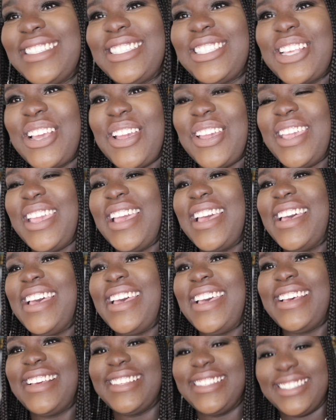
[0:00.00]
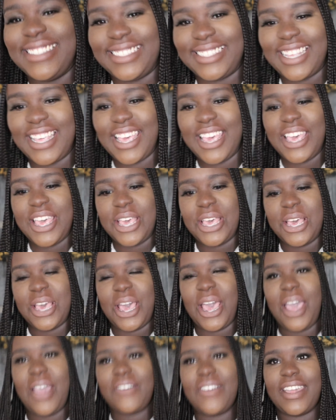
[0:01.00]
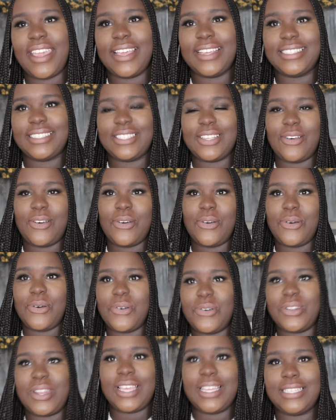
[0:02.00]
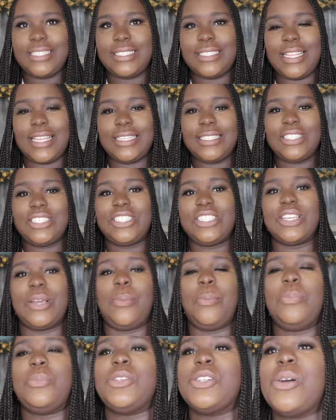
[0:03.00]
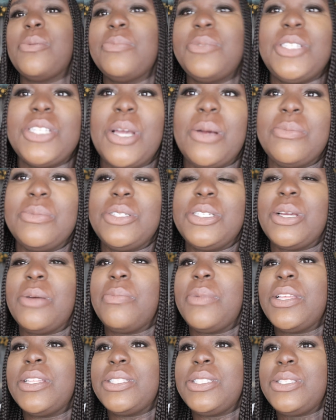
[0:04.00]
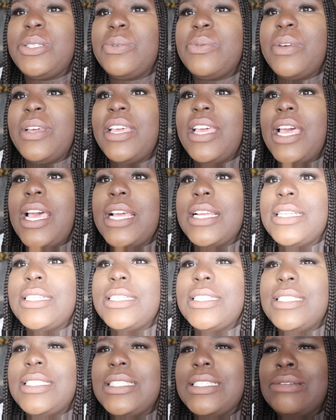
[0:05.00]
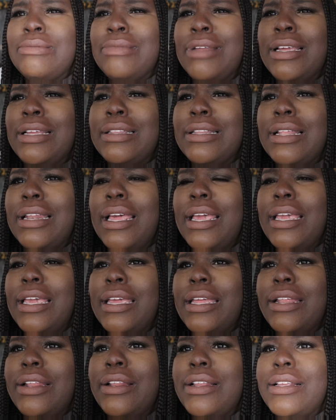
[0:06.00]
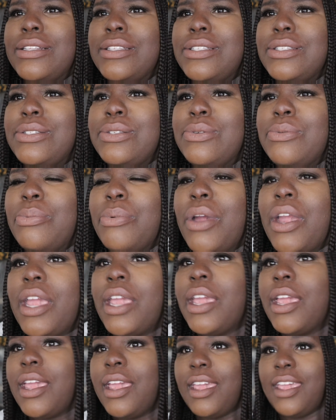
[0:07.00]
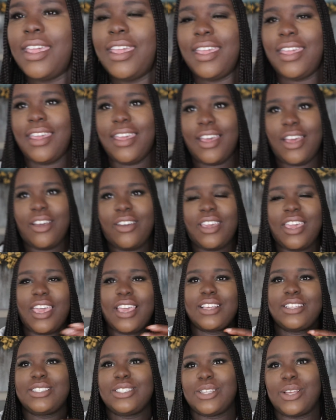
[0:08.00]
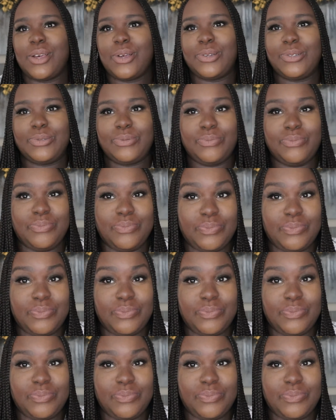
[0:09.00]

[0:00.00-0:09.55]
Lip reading: Sorry, guys. All right, so let's jump into it. I just don't like the light in. It's too bright. Okay, so...